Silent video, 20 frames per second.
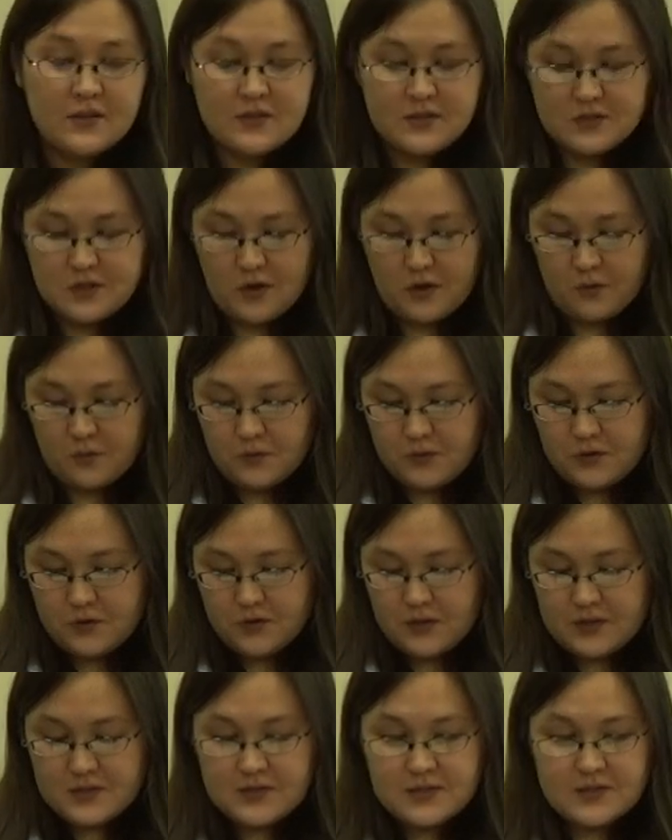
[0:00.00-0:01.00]
So
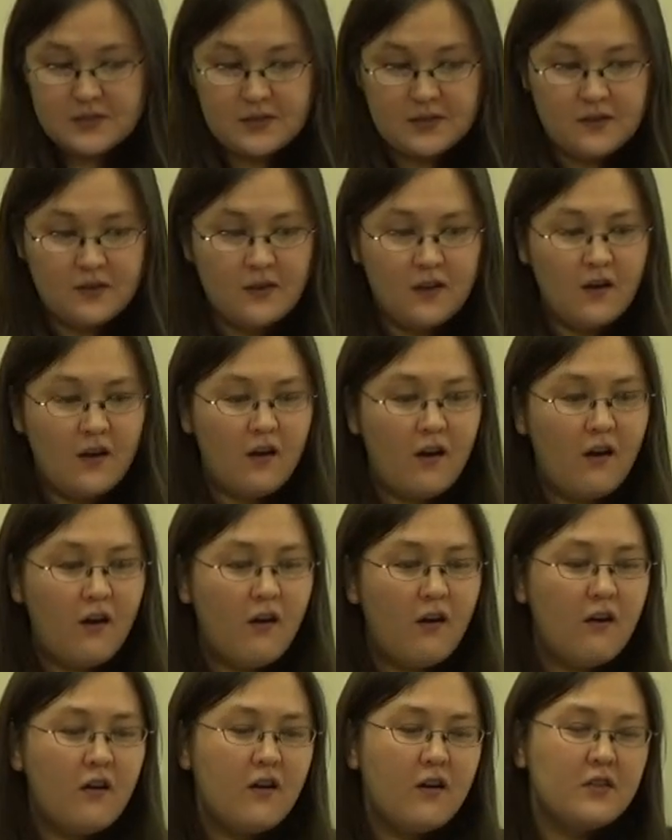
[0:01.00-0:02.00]
you can see
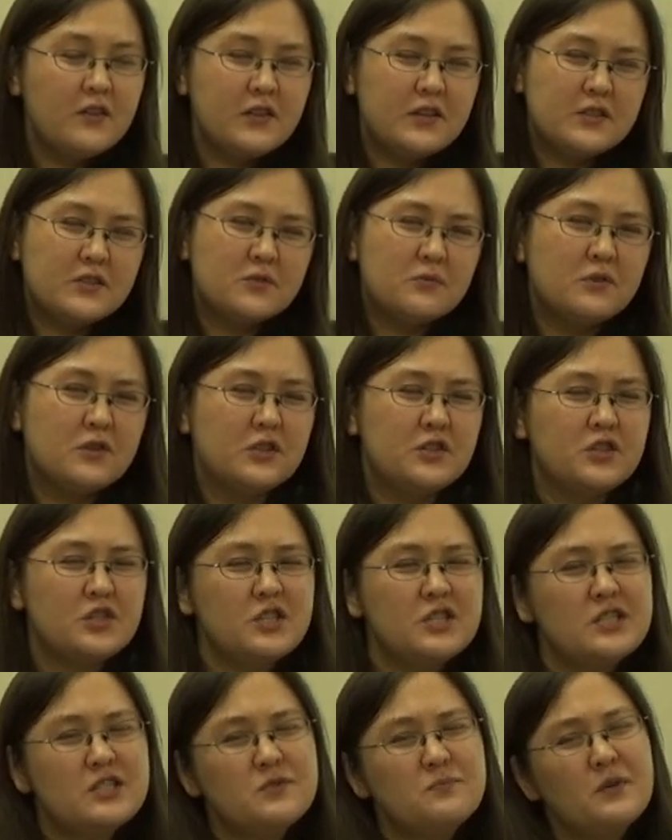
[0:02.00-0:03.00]
all these words
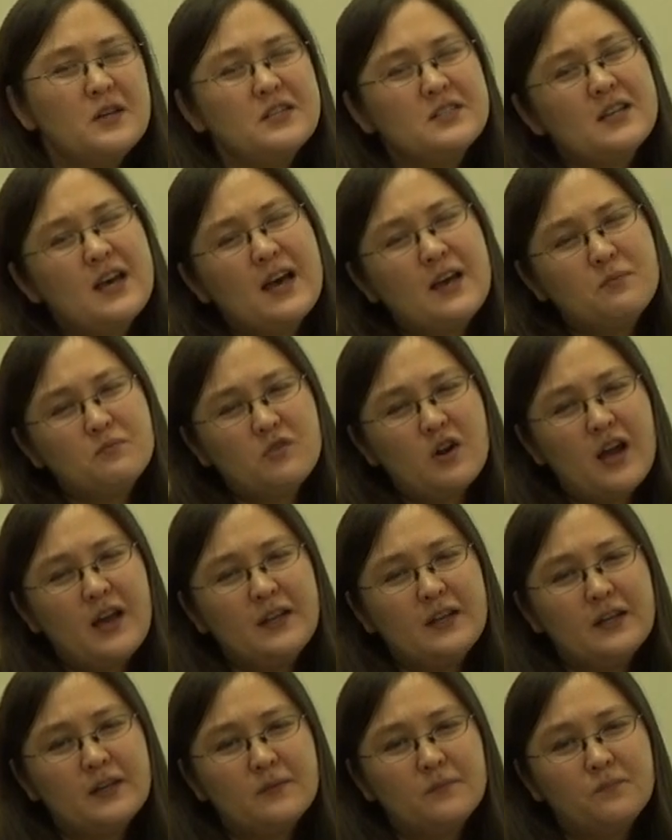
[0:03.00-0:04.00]
she spent time
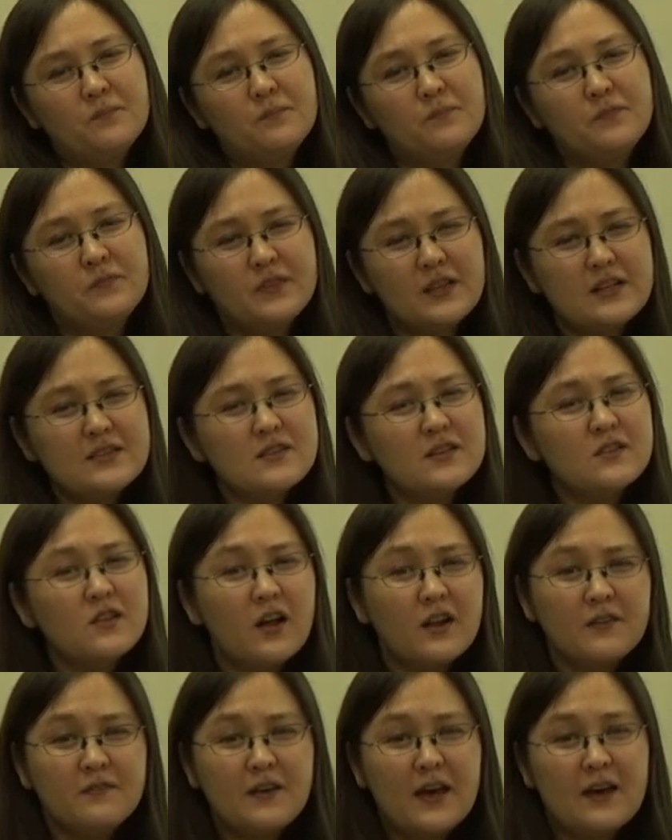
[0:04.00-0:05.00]
writing. That's a
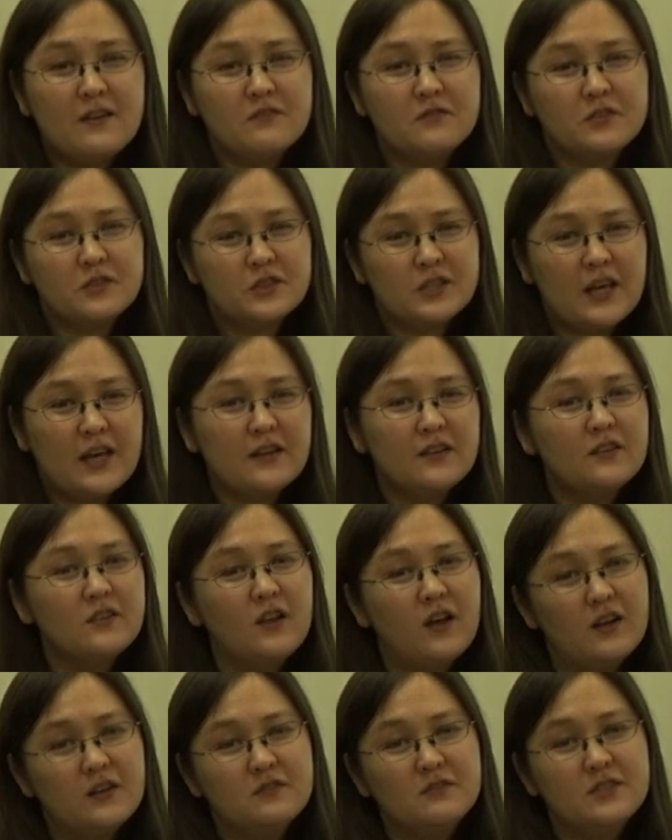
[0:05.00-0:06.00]
lot of effort and a
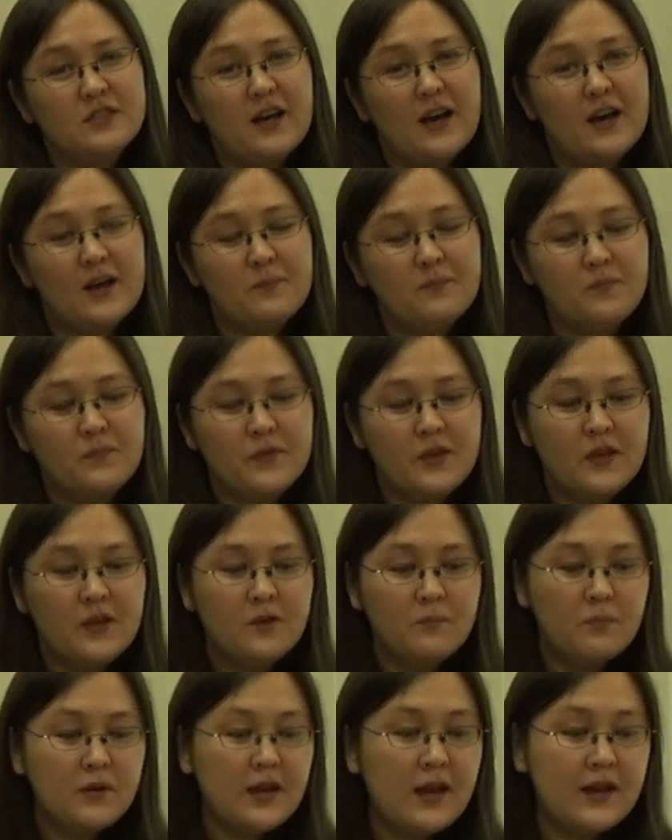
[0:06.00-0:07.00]
lot of time.
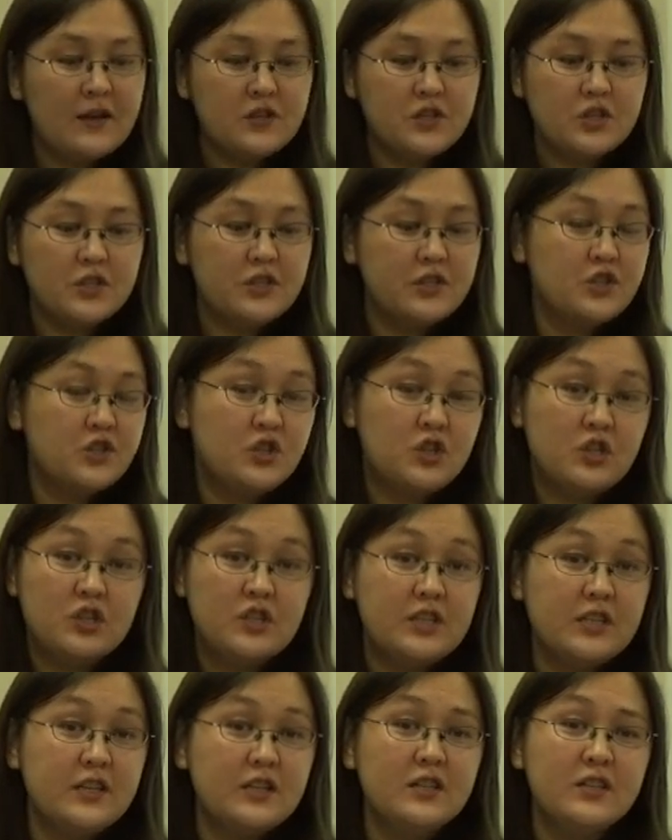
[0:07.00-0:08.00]
But actually she
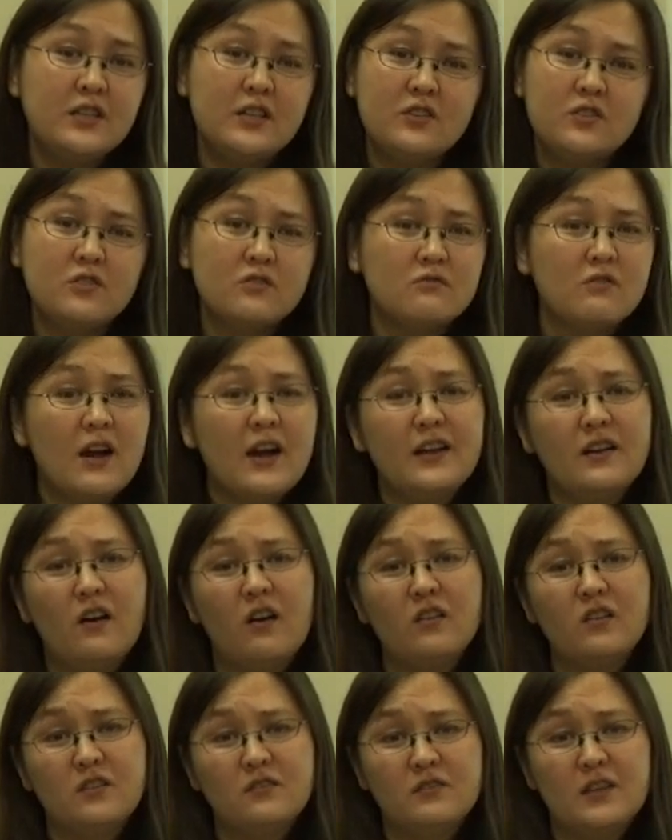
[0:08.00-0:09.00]
didn't need to write
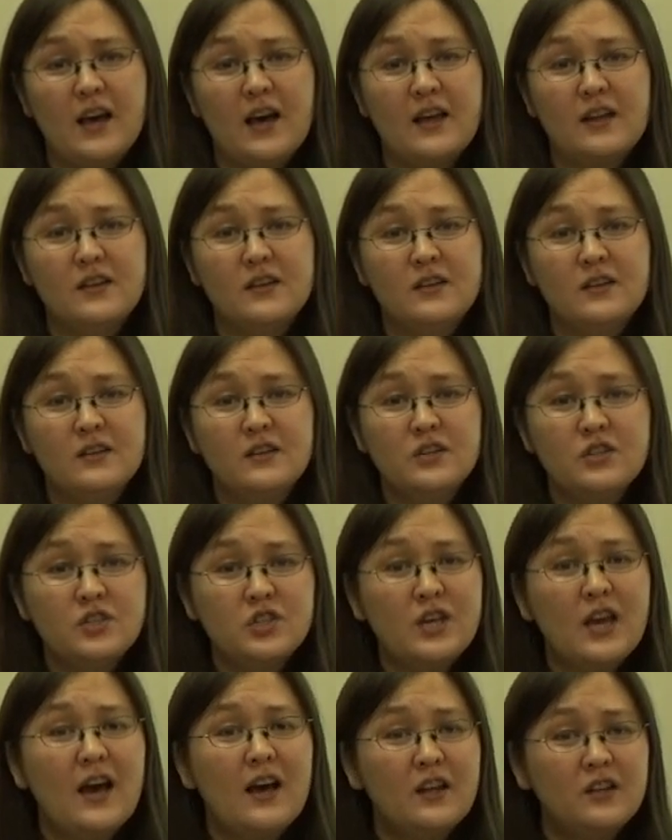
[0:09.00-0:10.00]
all of that.
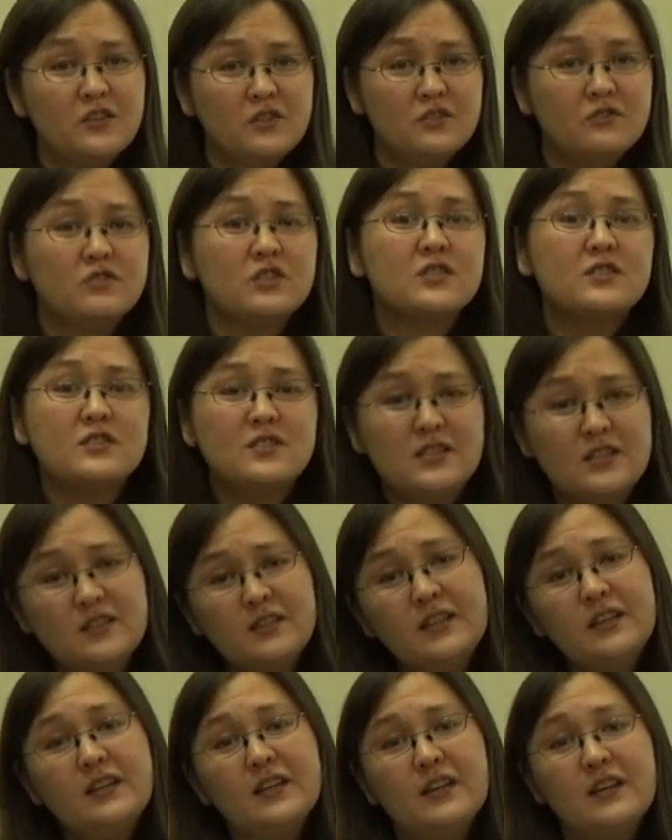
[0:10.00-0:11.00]
She had to just
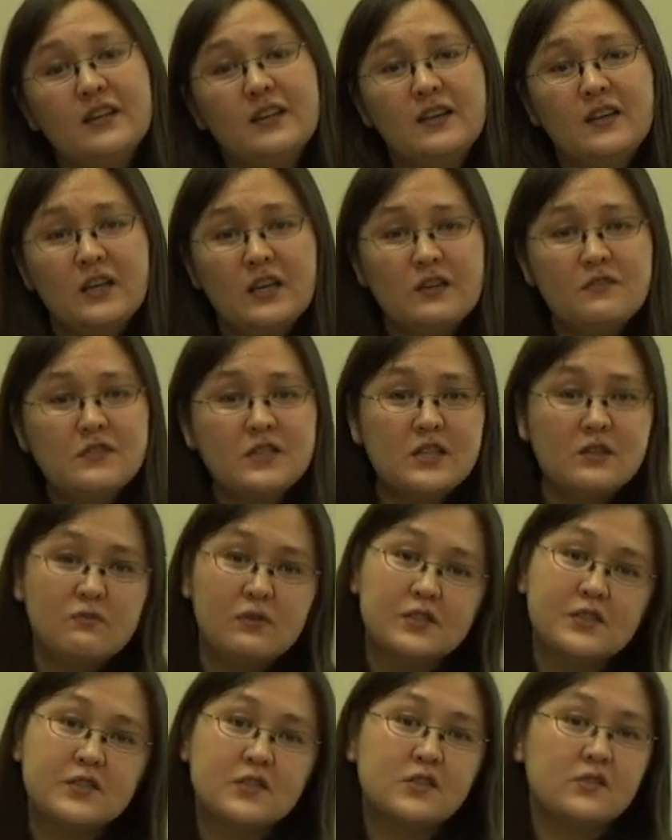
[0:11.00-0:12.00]
delete it if she
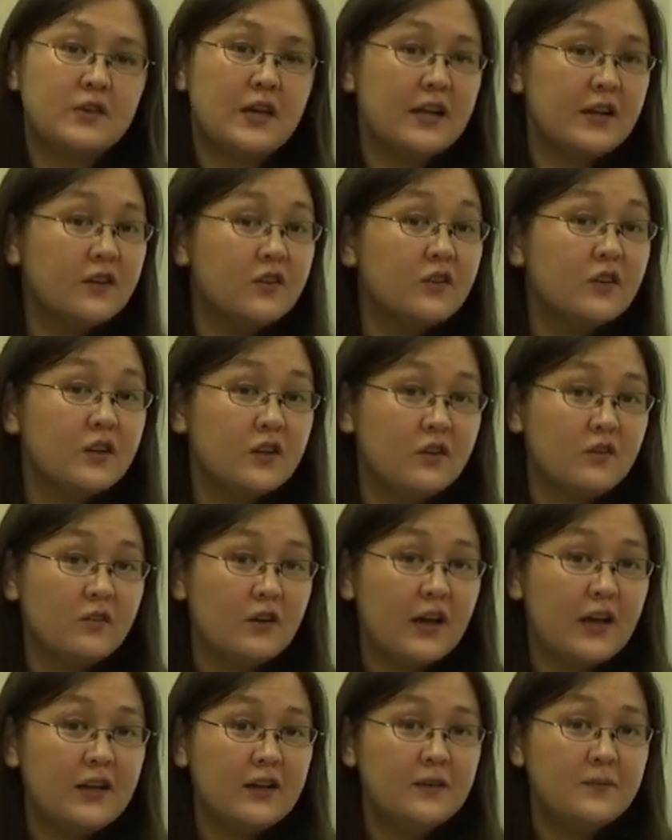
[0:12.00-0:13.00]
wants to get a good
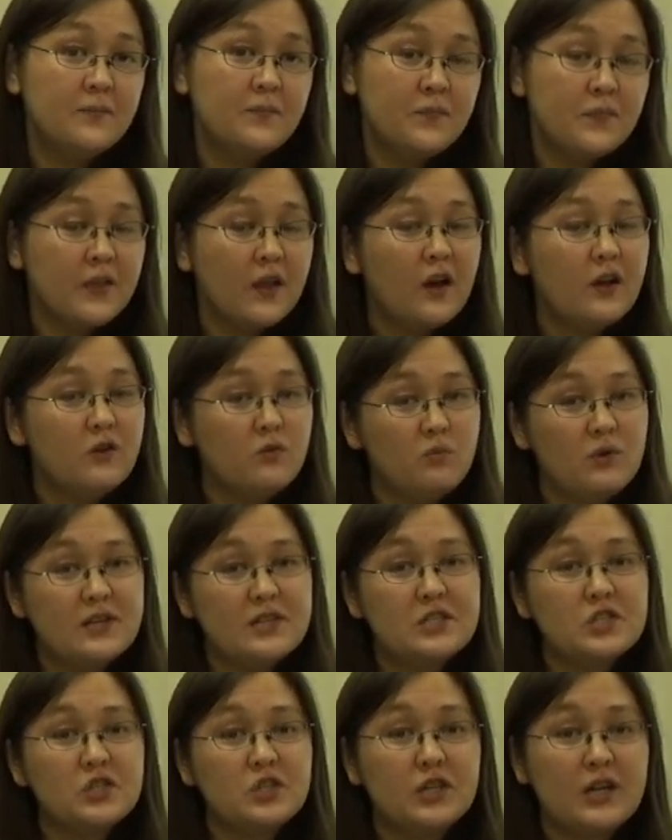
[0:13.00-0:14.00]
grade on
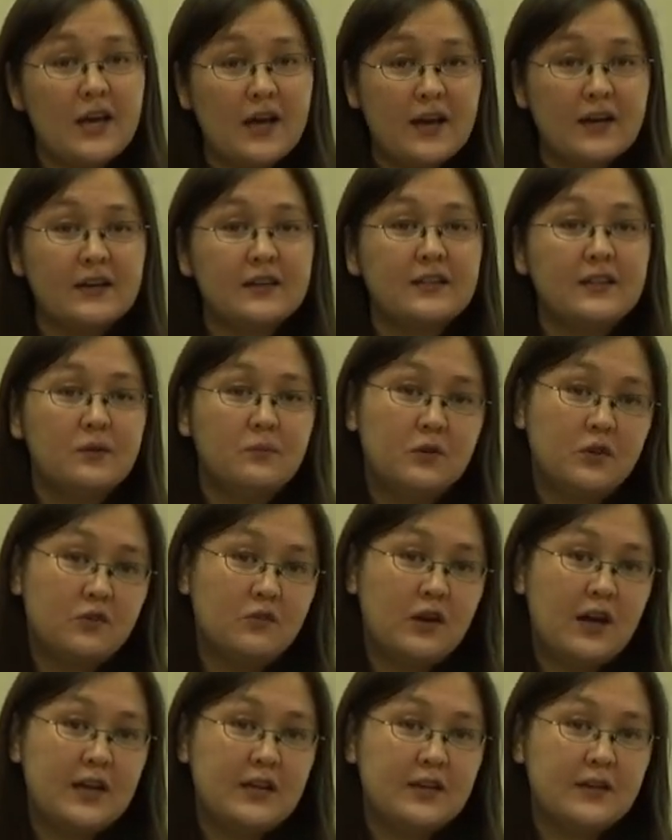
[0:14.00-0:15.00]
Western academic
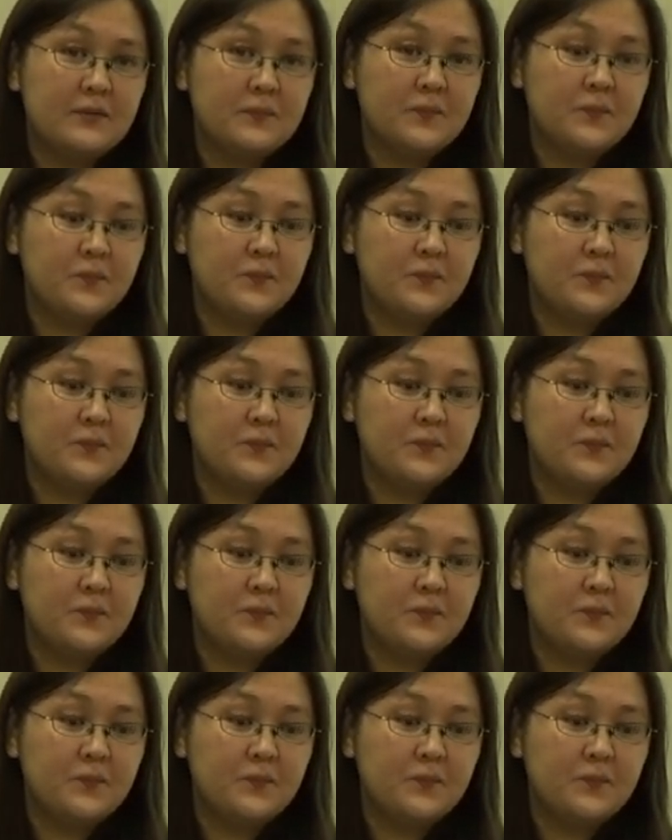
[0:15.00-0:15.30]
writing.